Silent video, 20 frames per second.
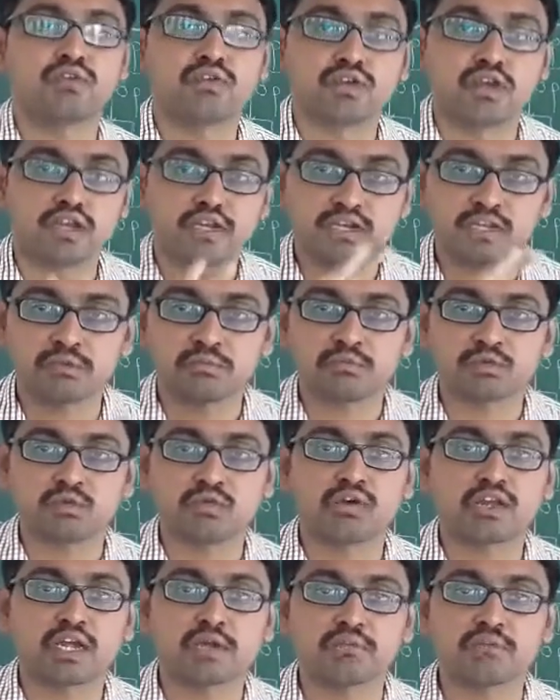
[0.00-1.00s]
write a
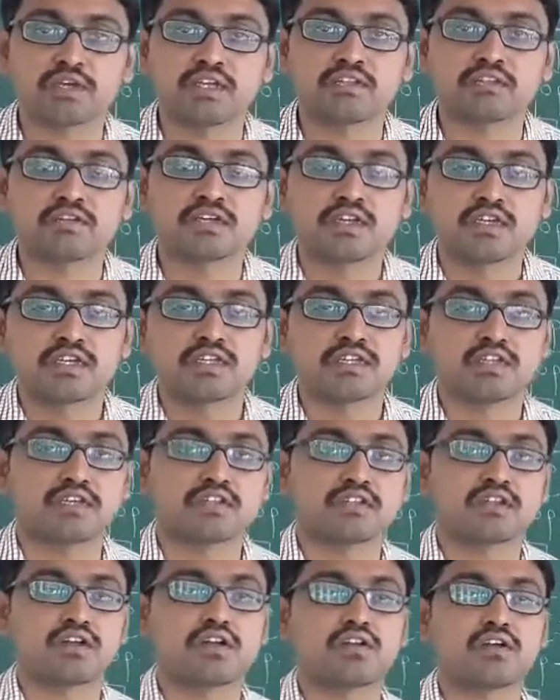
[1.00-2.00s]
program, means that is
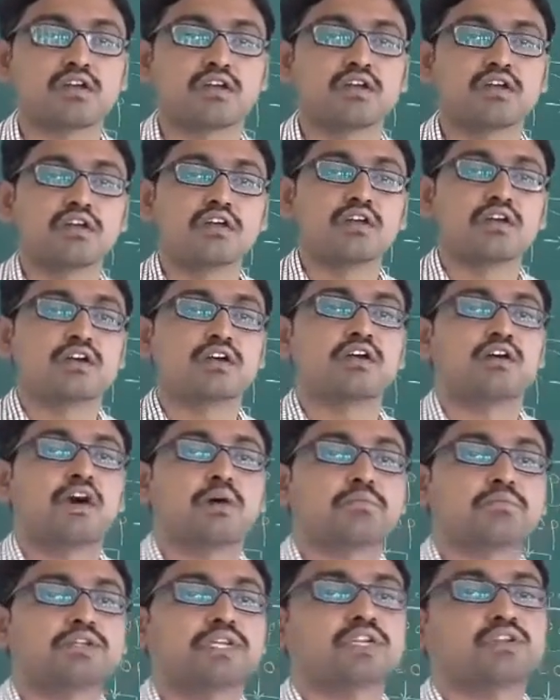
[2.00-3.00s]
called a
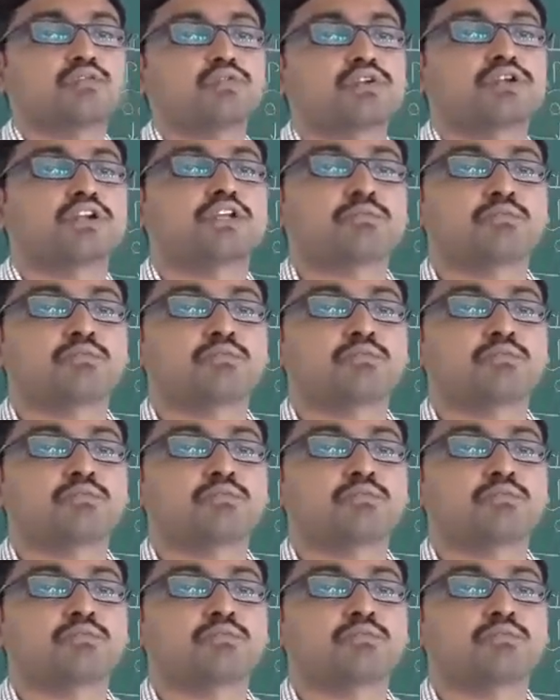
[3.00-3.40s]
object oriented